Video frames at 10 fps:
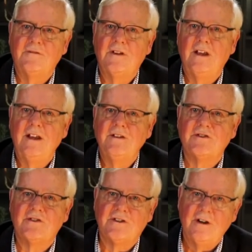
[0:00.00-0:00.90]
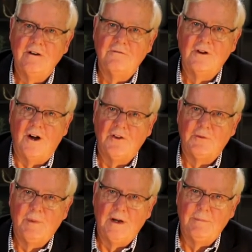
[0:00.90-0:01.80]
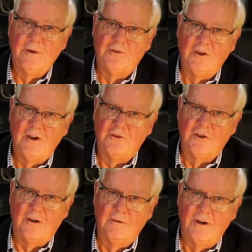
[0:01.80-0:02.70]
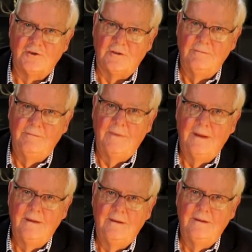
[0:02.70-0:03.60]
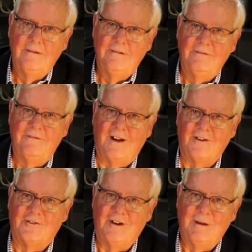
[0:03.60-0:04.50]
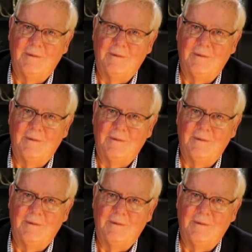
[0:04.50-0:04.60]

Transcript: he'd served God's purpose in his generation, fell asleep.